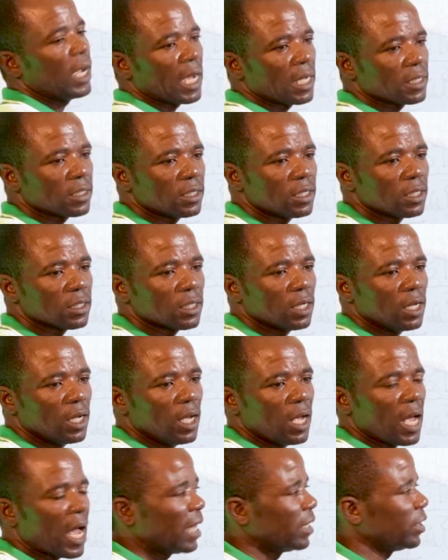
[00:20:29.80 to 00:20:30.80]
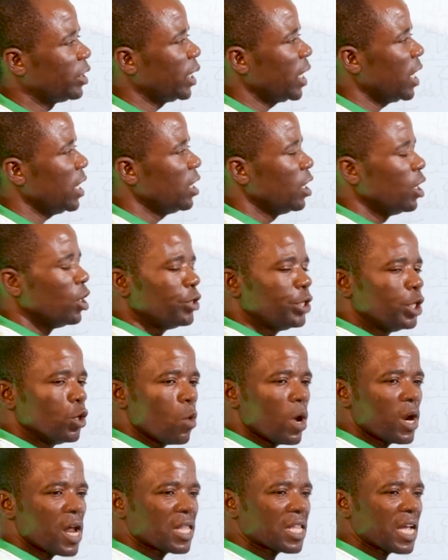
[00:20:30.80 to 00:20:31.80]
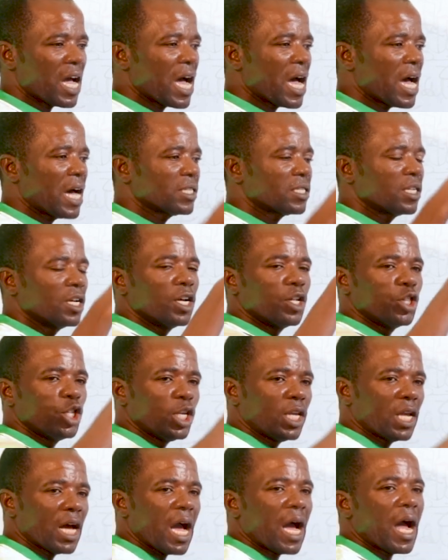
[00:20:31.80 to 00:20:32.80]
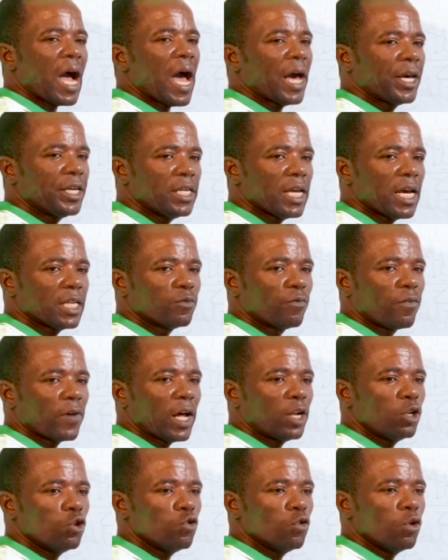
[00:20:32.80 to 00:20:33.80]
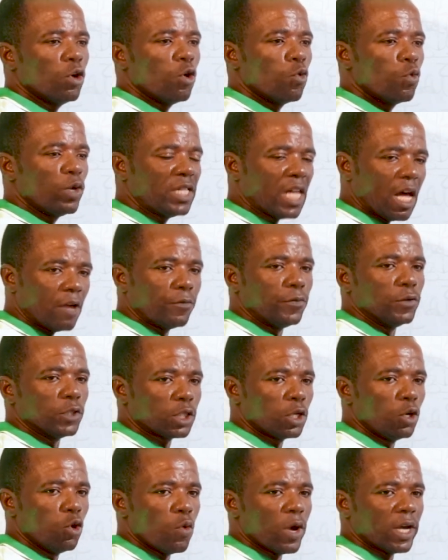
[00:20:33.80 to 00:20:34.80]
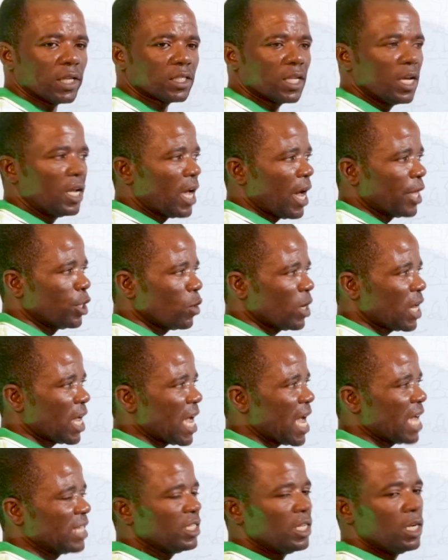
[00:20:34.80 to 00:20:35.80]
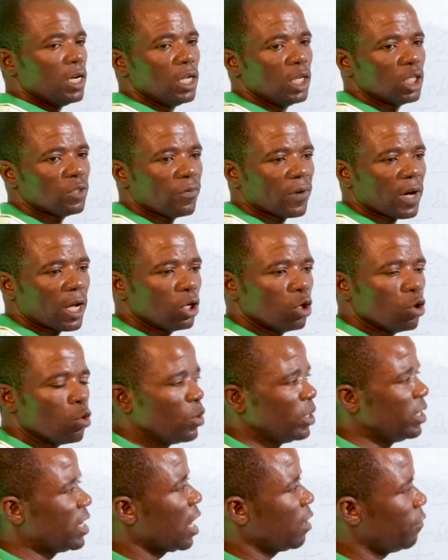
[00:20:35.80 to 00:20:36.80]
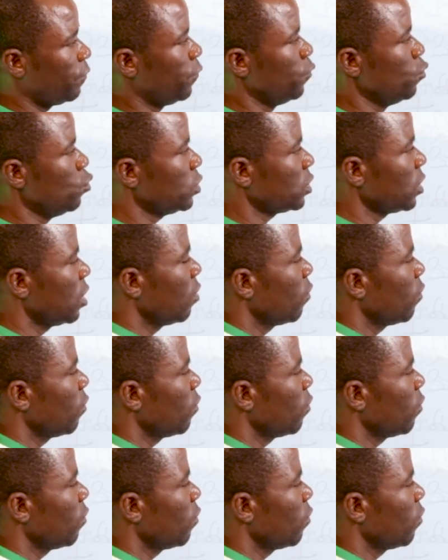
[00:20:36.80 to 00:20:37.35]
gases. And then the one that has the highest value will diffuse slowest. And the one that has the least value will diffuse